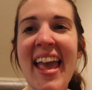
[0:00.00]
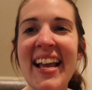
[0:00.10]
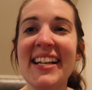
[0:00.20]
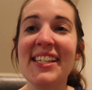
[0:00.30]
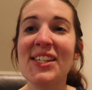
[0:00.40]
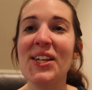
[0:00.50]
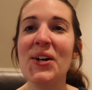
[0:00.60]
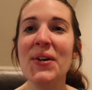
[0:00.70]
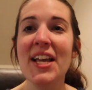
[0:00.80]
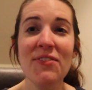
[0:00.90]
Hey guys,
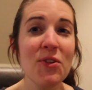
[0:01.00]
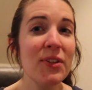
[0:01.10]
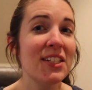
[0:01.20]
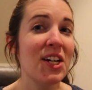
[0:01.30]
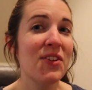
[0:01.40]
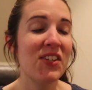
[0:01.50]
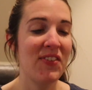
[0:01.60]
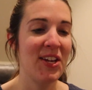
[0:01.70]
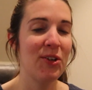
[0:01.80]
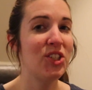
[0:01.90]
so if you clicked on this
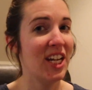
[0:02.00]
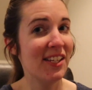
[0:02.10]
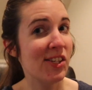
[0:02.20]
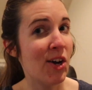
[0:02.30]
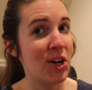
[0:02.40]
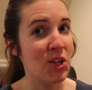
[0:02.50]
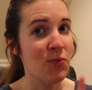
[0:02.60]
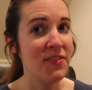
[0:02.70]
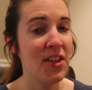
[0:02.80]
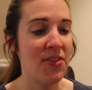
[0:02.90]
video, chances are you
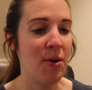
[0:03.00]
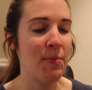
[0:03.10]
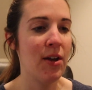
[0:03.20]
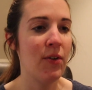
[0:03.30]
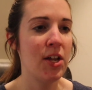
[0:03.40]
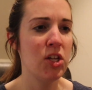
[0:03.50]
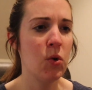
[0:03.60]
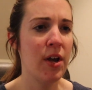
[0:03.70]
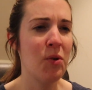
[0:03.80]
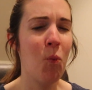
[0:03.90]
read the thumbnail and
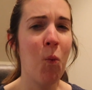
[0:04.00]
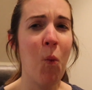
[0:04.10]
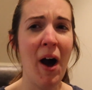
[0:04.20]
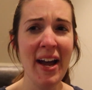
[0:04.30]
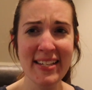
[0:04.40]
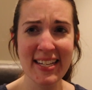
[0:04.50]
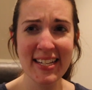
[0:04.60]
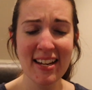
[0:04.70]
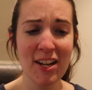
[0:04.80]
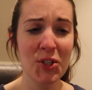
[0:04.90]
you went,
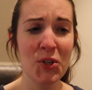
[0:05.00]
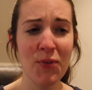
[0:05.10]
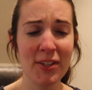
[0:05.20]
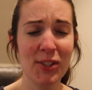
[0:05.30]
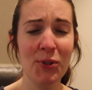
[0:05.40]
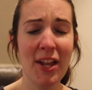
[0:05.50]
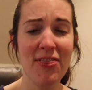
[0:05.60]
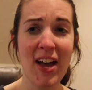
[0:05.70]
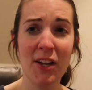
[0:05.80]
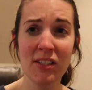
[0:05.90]
what? You wrote, sold one
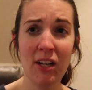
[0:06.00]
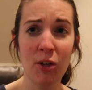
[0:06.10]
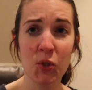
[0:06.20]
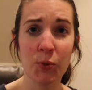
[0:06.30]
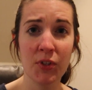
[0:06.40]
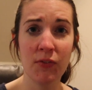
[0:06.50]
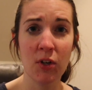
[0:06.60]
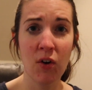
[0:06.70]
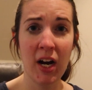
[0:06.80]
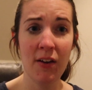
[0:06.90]
thousand dollars worth of
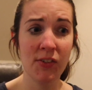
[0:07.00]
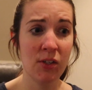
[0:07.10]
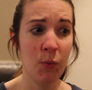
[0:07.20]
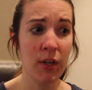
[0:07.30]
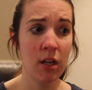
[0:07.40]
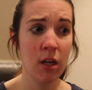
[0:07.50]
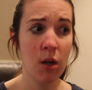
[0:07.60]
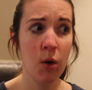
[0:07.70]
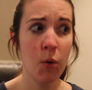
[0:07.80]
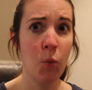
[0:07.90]
your crafts in a week?
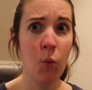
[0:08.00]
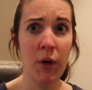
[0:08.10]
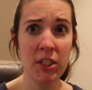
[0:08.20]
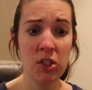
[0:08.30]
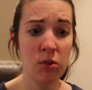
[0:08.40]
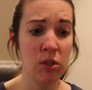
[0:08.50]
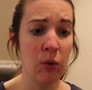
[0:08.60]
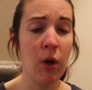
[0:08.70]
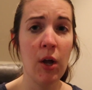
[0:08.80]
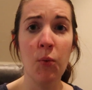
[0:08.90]
What did you
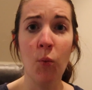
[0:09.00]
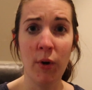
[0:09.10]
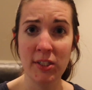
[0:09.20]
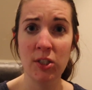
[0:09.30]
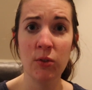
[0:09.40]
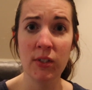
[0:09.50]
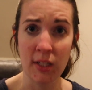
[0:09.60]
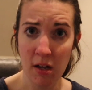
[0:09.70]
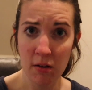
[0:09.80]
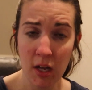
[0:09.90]
do and what did you
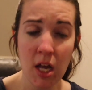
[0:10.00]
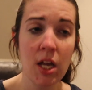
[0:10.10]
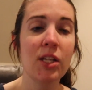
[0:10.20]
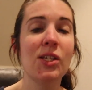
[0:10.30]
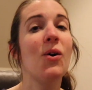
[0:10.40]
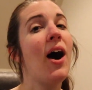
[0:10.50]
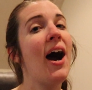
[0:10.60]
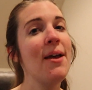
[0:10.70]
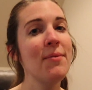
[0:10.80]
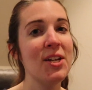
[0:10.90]
sell? So
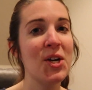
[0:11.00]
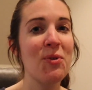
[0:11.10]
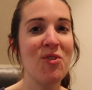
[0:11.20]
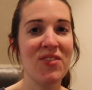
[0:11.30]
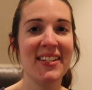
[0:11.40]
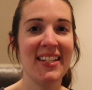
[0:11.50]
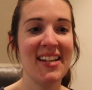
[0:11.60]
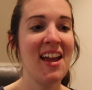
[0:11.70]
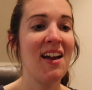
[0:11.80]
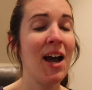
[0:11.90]
I'm gonna go over that
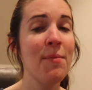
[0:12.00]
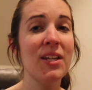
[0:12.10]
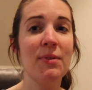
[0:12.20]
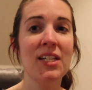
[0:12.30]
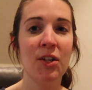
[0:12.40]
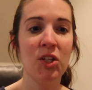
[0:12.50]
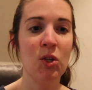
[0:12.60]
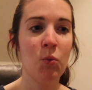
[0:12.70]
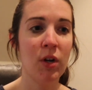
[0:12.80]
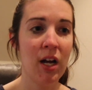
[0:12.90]
today. I'm gonna be telling
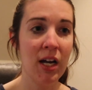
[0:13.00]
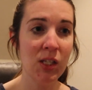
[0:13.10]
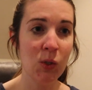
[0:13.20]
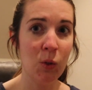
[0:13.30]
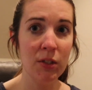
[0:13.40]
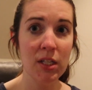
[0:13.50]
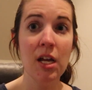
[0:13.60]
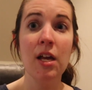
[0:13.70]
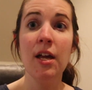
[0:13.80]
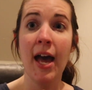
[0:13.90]
you what I sold,
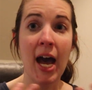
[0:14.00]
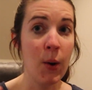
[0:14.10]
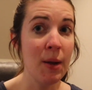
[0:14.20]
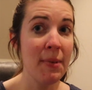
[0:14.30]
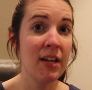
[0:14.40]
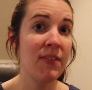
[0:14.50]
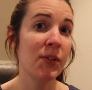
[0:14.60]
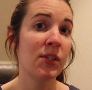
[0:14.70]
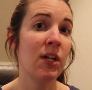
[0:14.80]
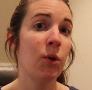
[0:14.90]
how I made one
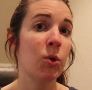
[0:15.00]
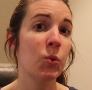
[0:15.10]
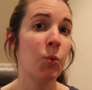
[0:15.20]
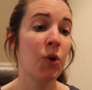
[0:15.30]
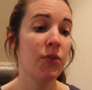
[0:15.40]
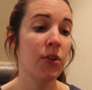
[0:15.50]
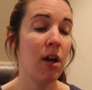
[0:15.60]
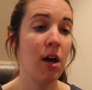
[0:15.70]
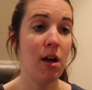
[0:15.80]
thousand dollars worth